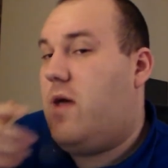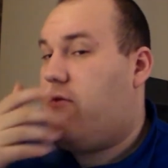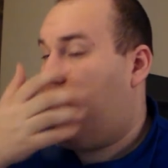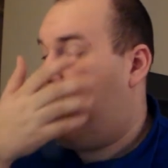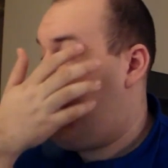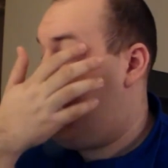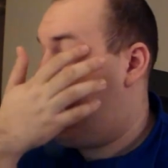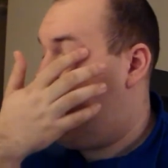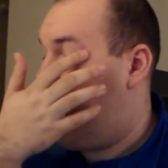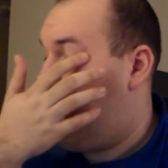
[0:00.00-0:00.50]
That
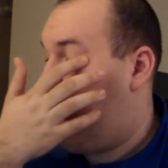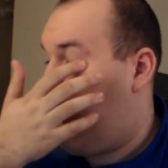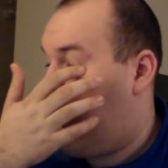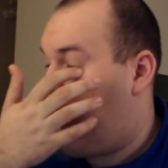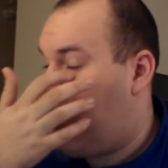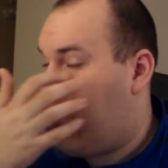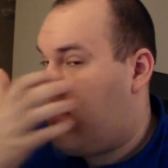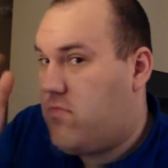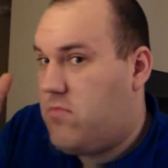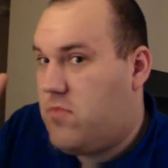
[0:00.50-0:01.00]
would have made that
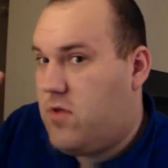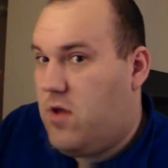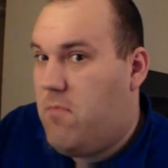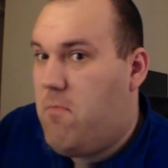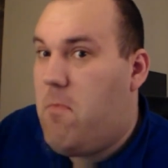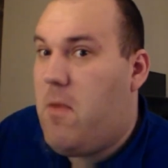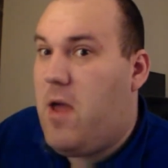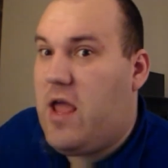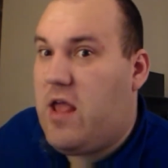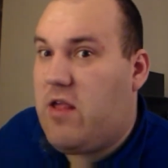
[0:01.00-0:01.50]
Harpy
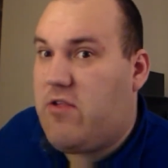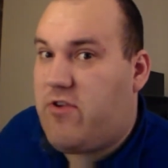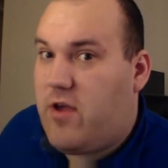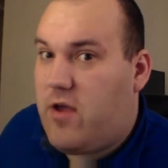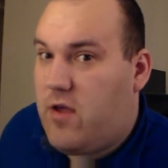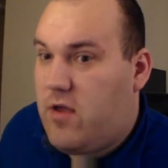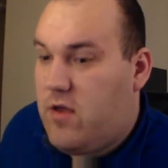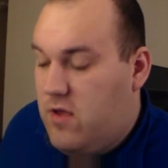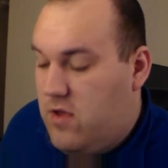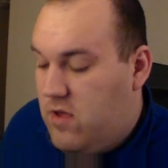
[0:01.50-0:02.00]

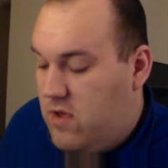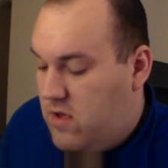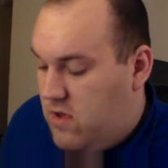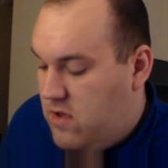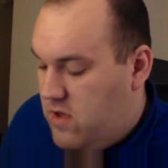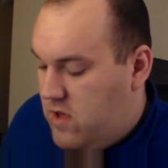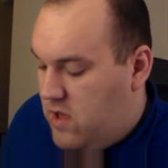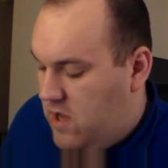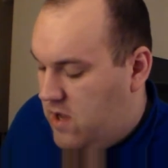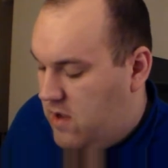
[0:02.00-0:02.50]
amazing.
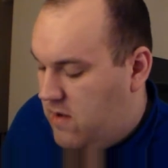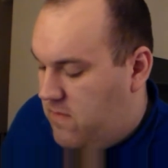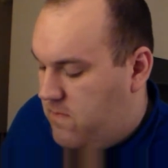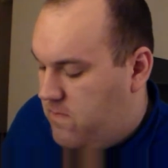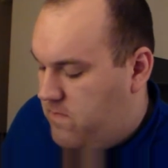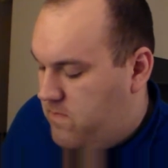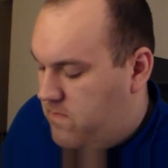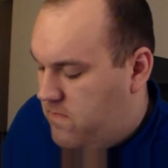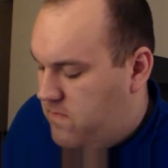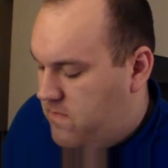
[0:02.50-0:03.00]

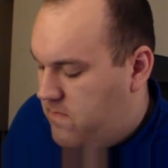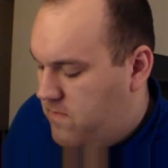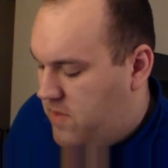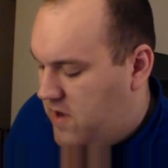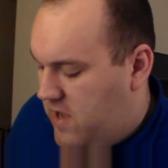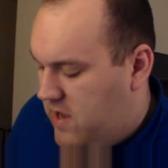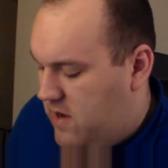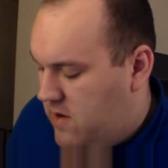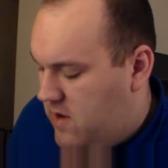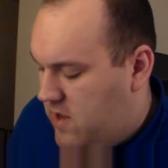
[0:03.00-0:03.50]

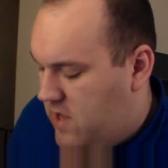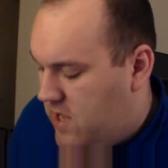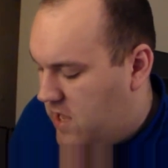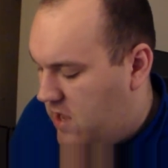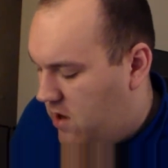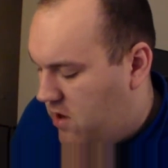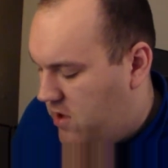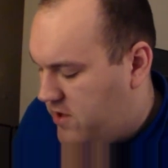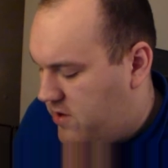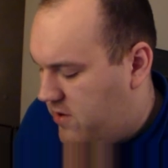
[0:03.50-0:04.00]
But
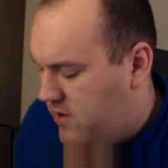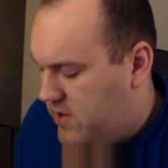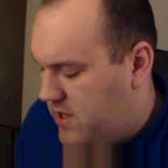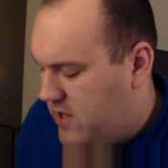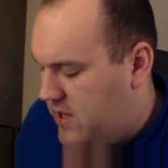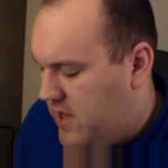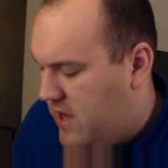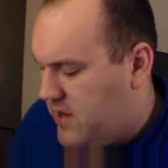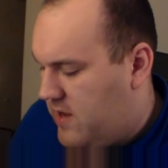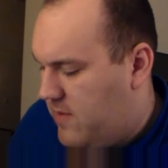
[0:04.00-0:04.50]
he also has
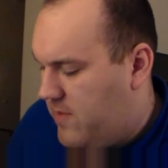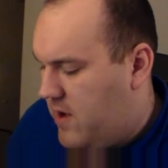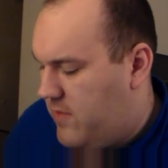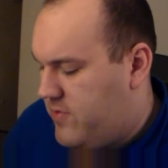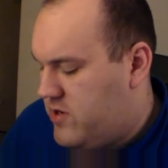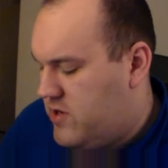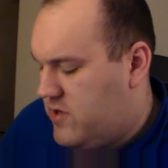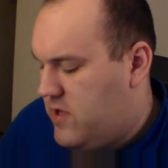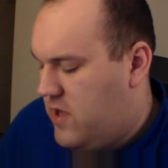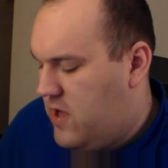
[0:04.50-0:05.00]
the exact same
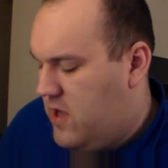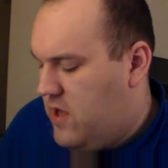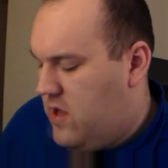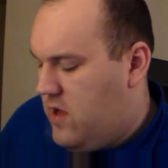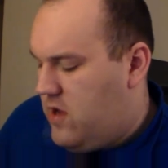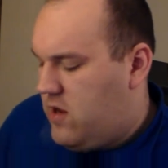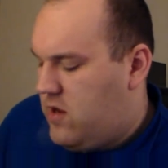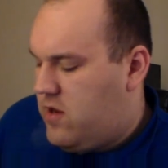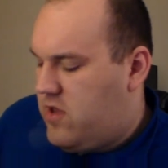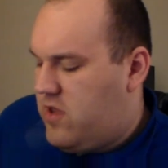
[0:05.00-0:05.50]
options.
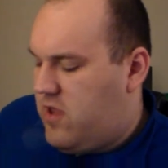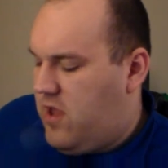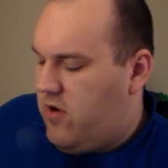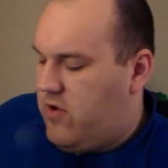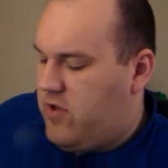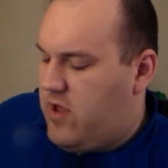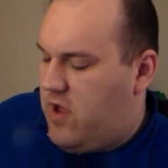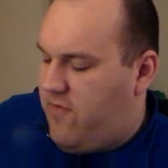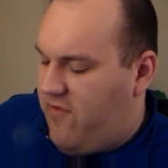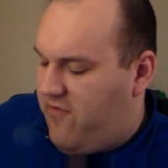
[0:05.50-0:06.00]

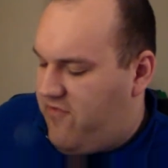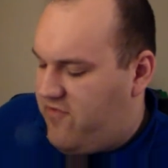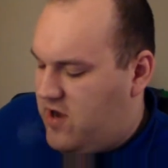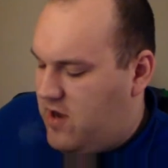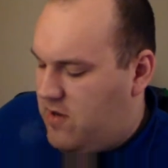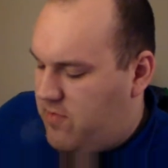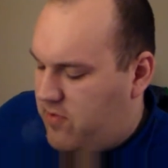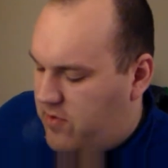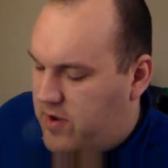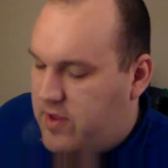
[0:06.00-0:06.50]
Stinger Salvo for
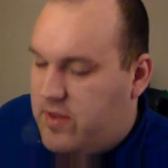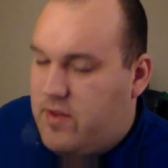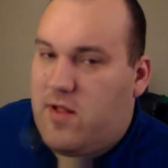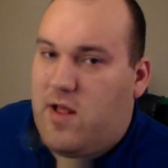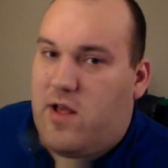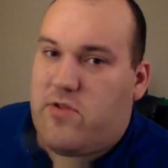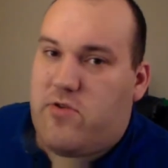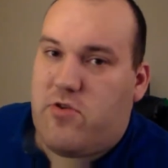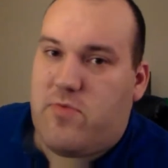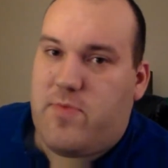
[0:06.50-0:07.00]
10 points,
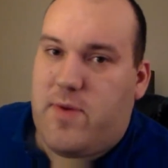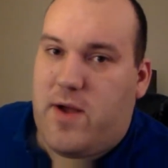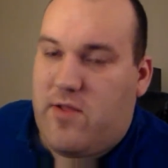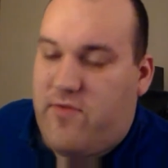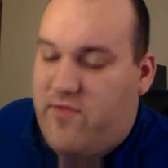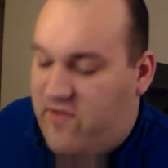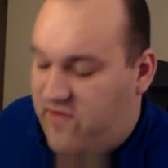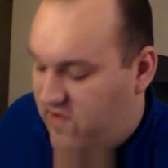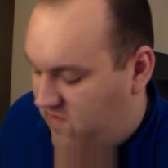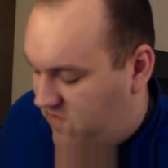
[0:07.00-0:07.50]
Cluster
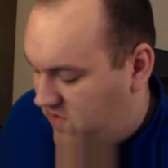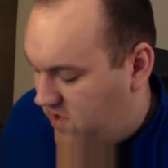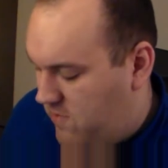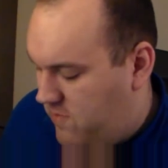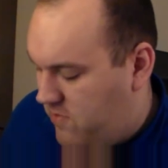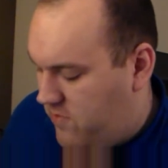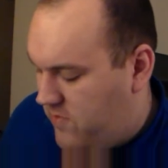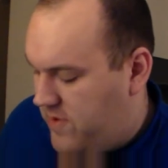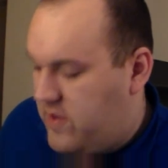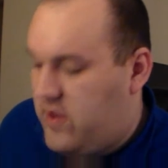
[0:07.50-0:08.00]
Spines for
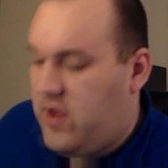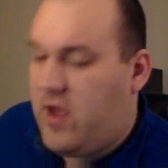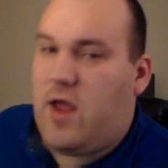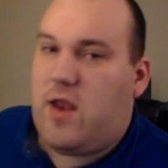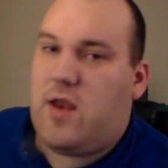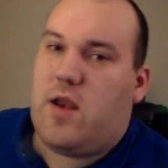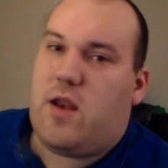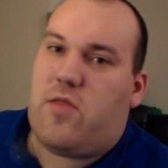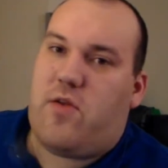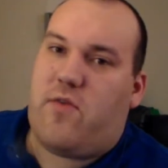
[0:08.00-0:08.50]
15 points,
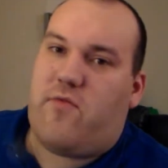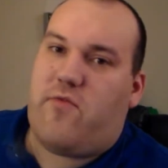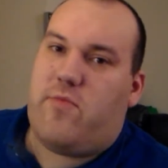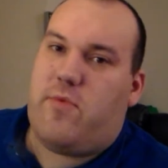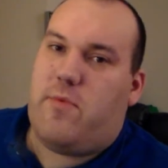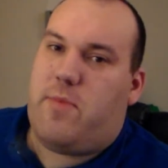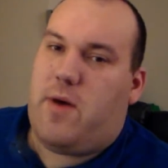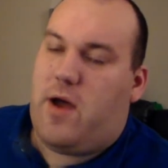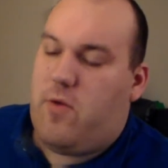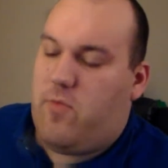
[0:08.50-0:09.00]
and anything
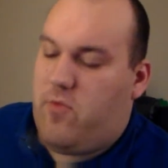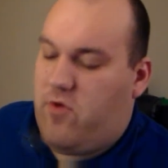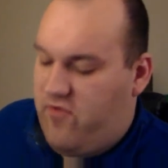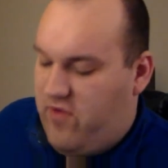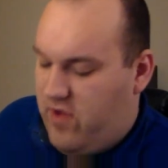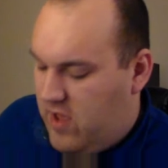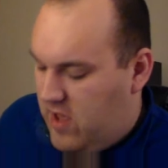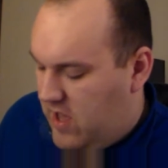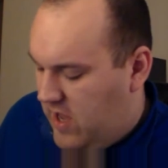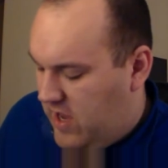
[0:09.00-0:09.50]
from the
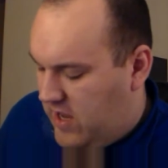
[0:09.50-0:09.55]
Biomorph.